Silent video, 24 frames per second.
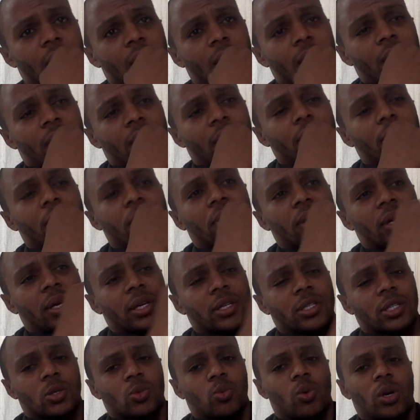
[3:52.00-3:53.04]
The other thing
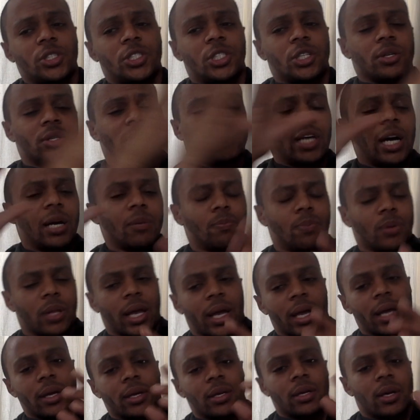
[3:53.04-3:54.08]
is once you're done
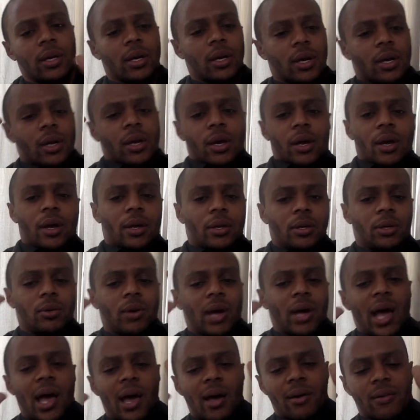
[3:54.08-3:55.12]
playing,
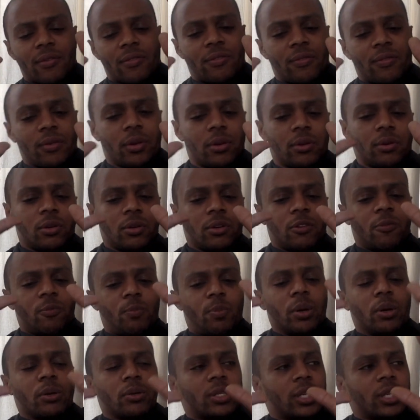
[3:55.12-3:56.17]
you've
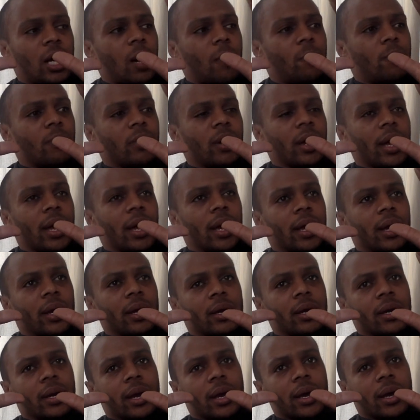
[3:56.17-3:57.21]
built up
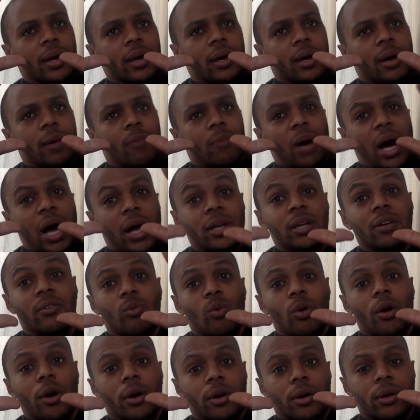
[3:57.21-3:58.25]
a body of
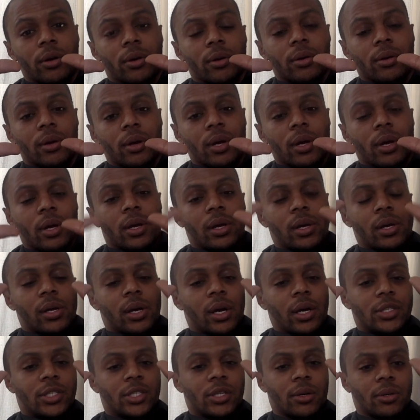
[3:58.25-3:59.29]
work,
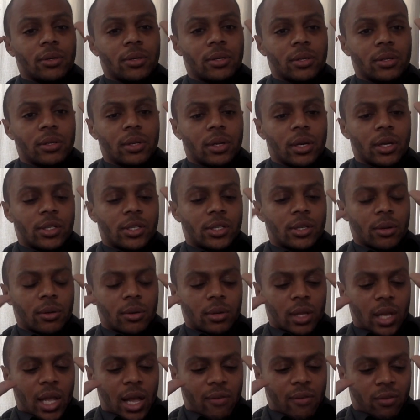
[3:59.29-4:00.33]
a certain
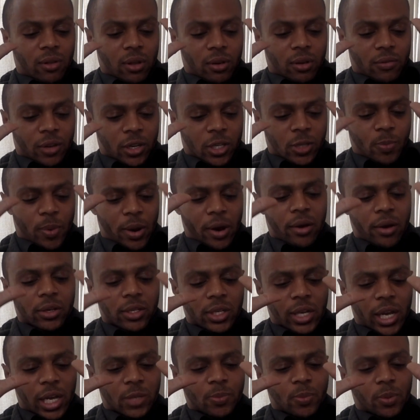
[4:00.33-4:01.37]
level of experience
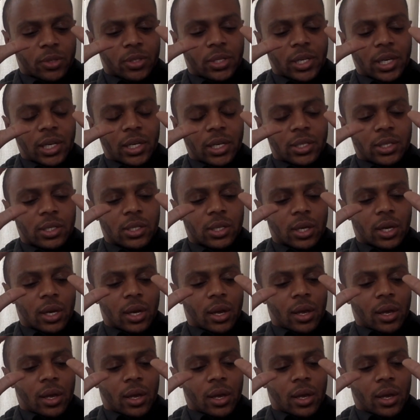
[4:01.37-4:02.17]
and expertise